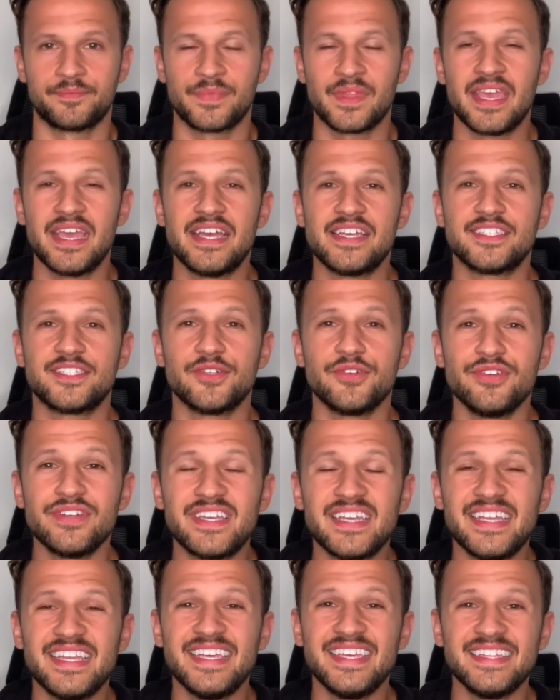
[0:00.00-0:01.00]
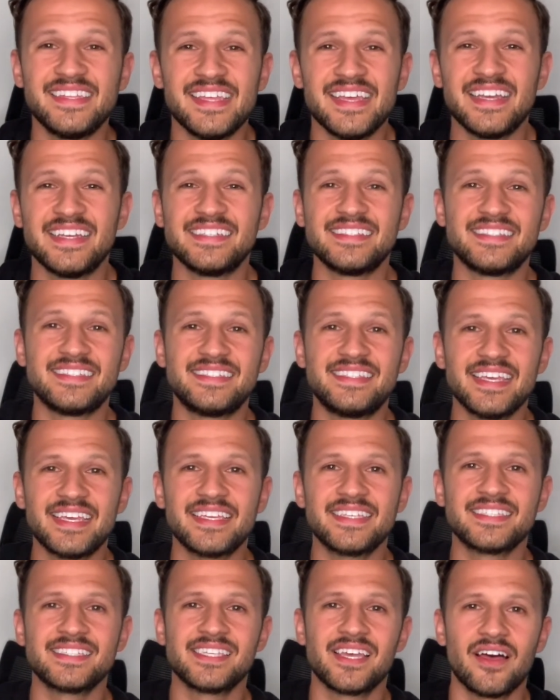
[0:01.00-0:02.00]
So you can eat
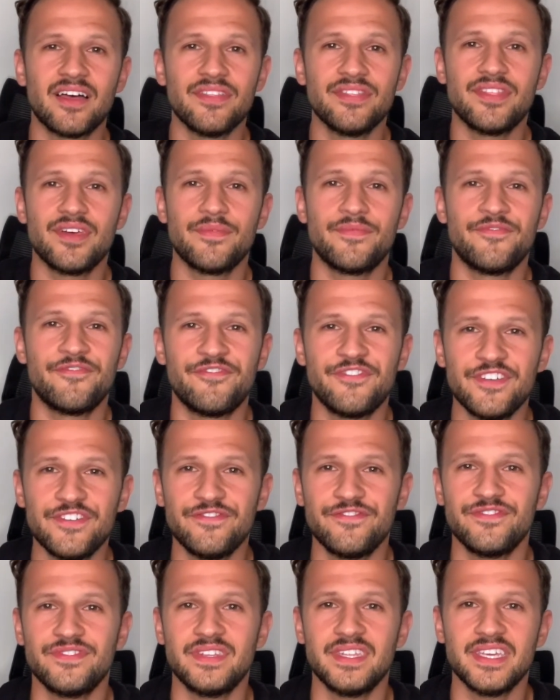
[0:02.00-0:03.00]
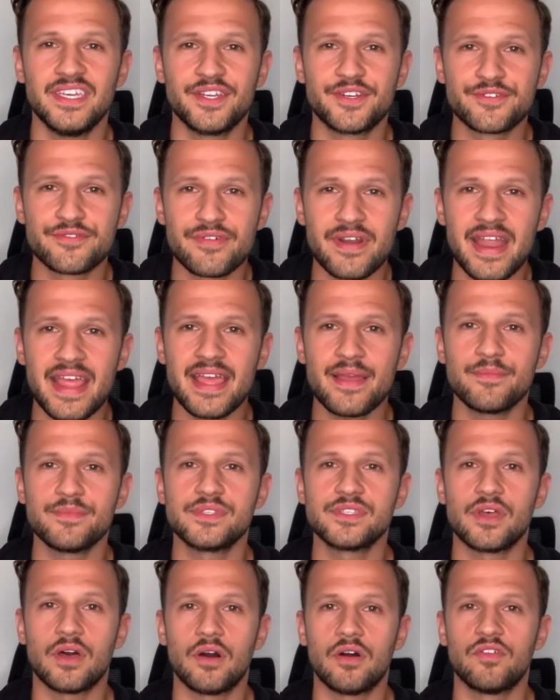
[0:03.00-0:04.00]
650 grams
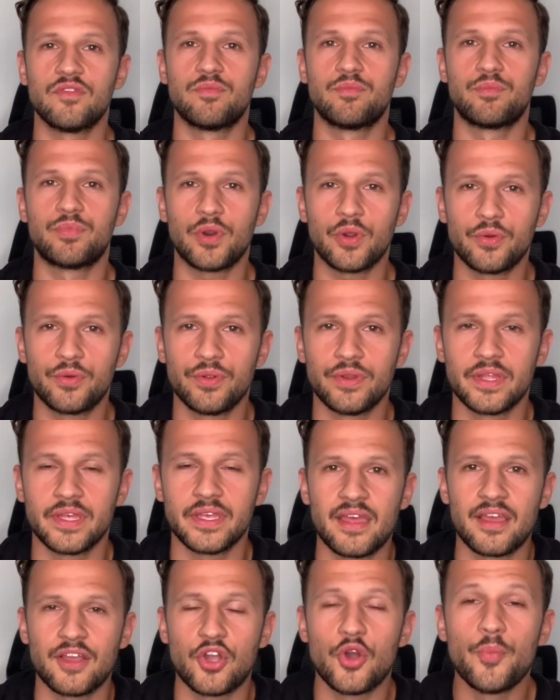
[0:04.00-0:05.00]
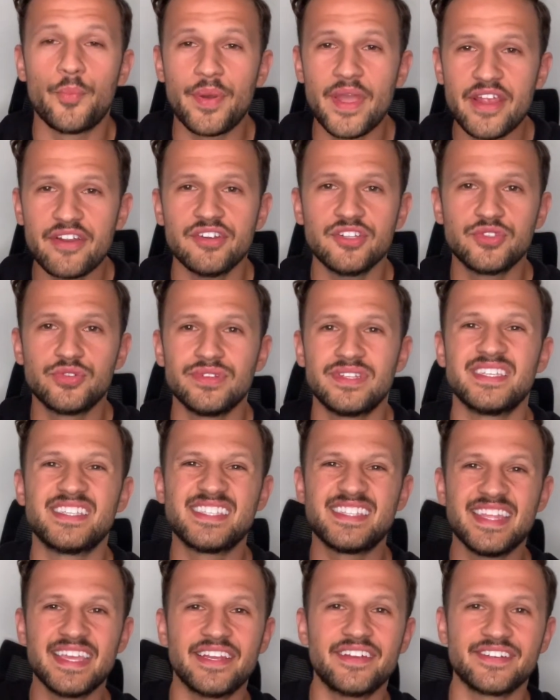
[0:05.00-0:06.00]
of broccoli. Compare it to the
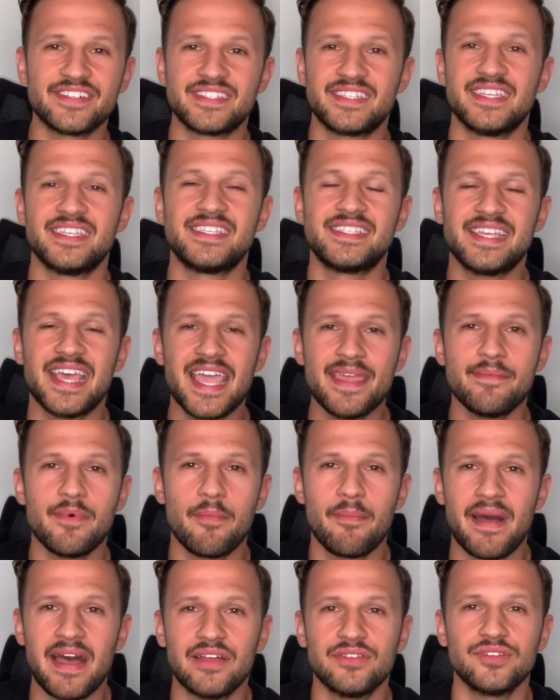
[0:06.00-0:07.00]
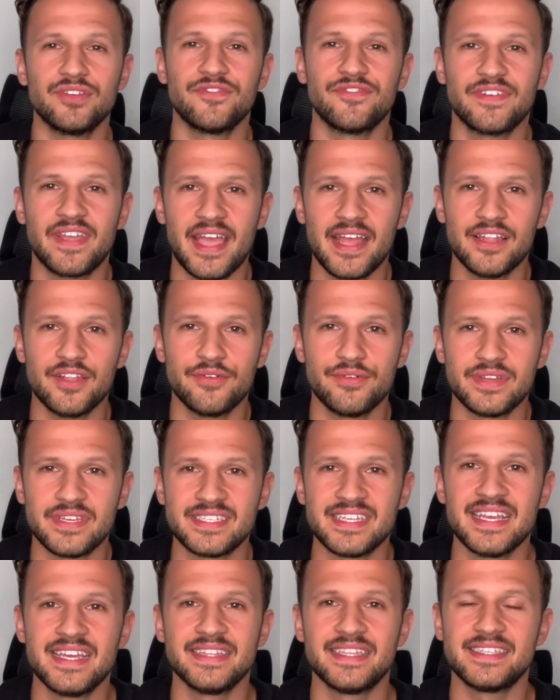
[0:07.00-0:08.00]
Snickers, the same amount of calories.
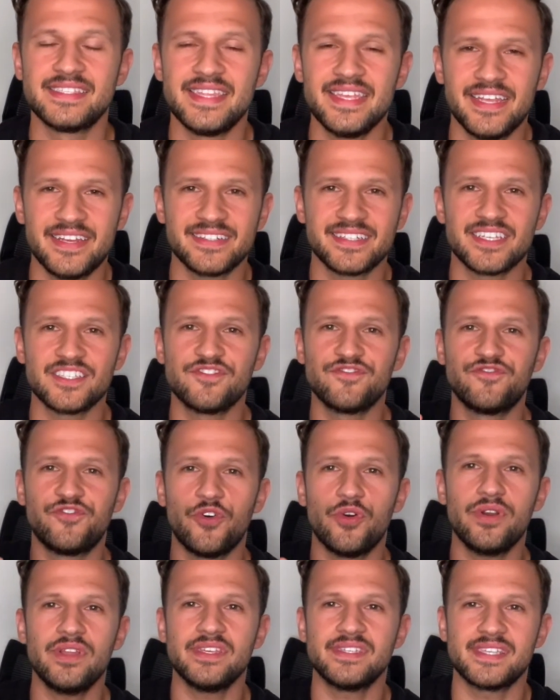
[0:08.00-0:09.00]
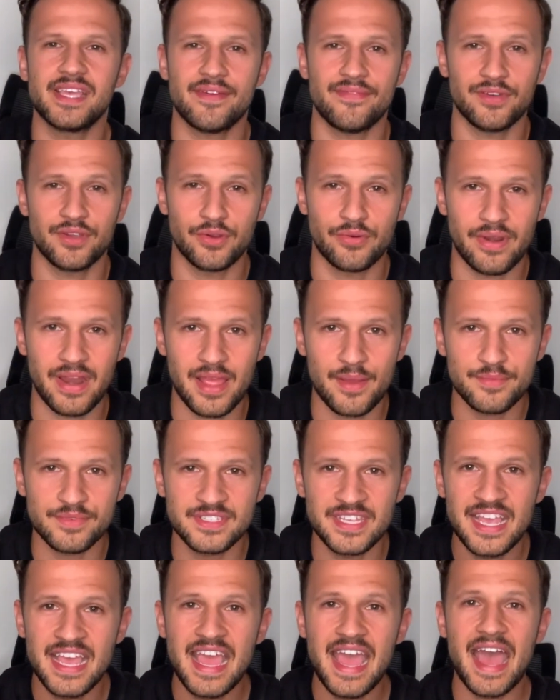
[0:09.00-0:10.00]
The Snickers has 47 grams
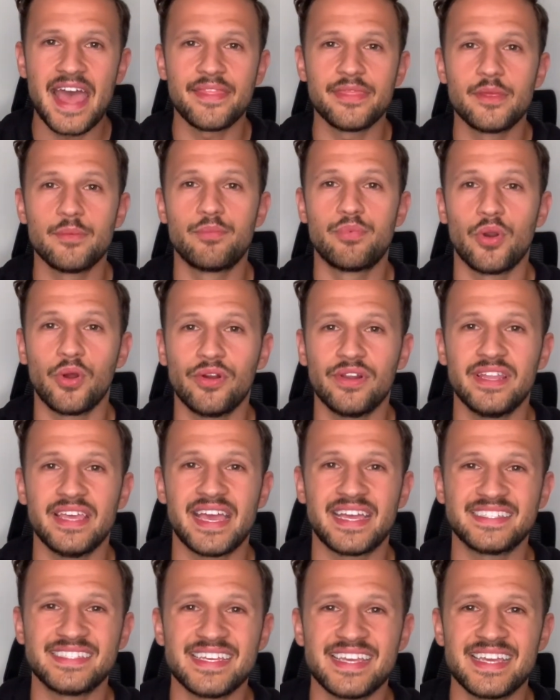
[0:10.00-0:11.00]
and the broccoli has